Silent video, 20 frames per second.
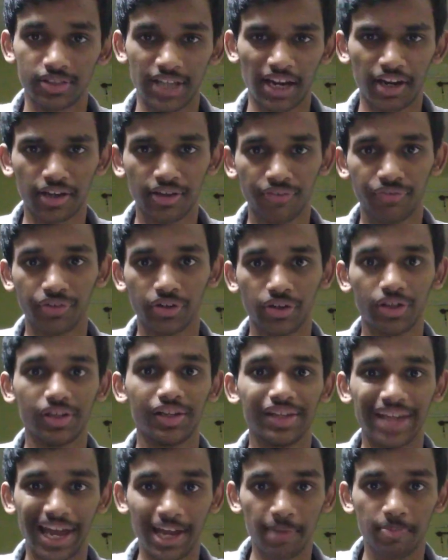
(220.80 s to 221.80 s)
Second, if you
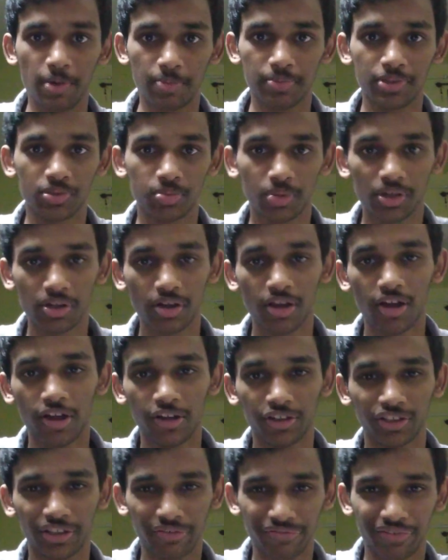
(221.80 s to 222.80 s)
really like people's work,
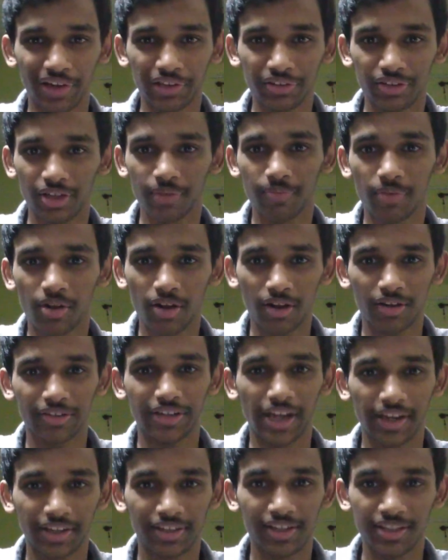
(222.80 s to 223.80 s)
should fund them
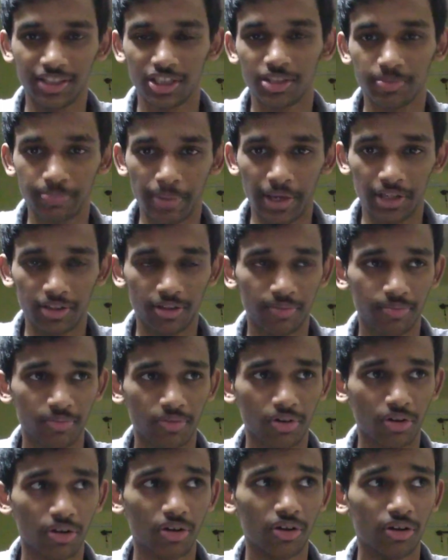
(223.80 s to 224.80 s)
directly. Just pay
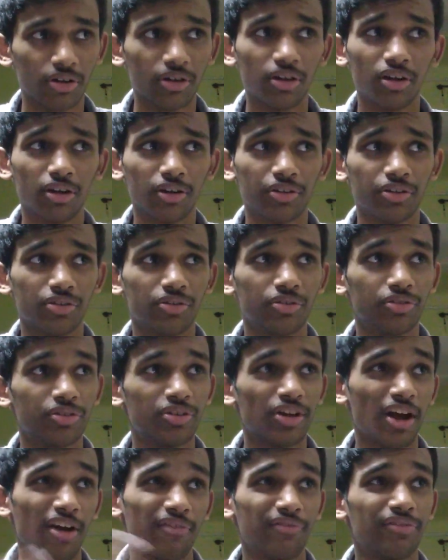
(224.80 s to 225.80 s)
them, or uh, you know,
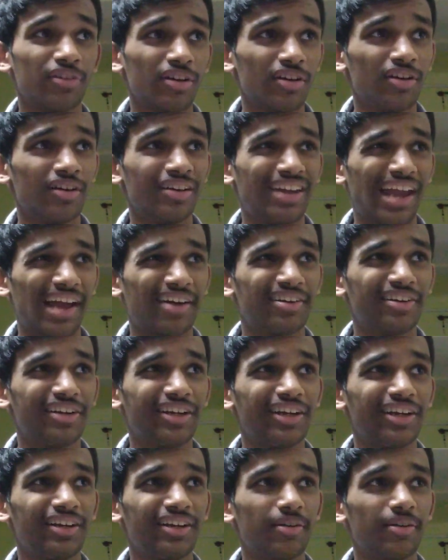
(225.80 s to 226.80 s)
you have
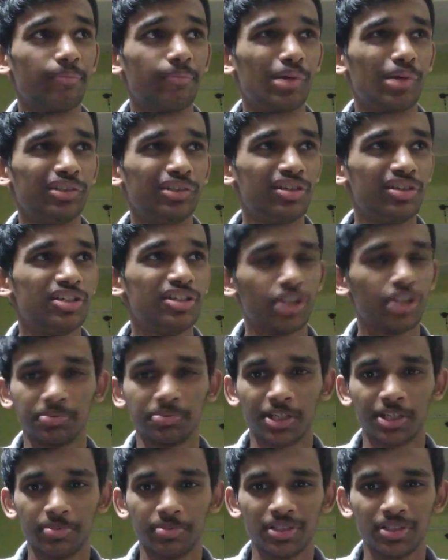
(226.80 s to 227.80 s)
recurring monthly
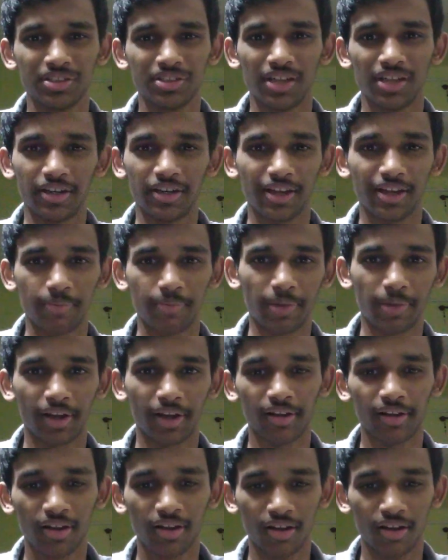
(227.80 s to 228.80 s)
subscriptions that they can
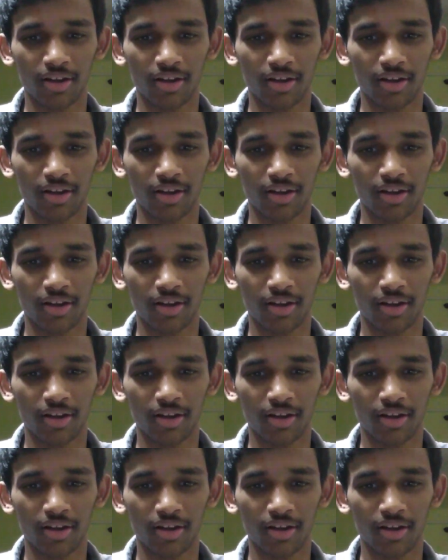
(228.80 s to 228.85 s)
buy.